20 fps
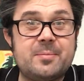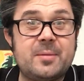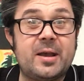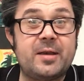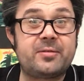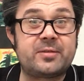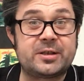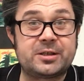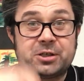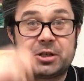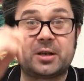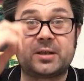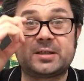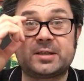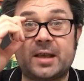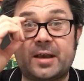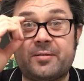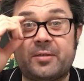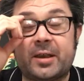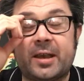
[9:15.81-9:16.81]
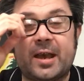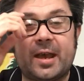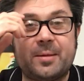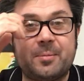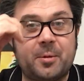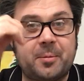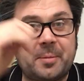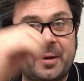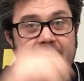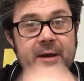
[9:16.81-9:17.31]
if the chance ever came
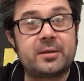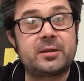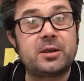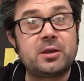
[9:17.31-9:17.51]
about,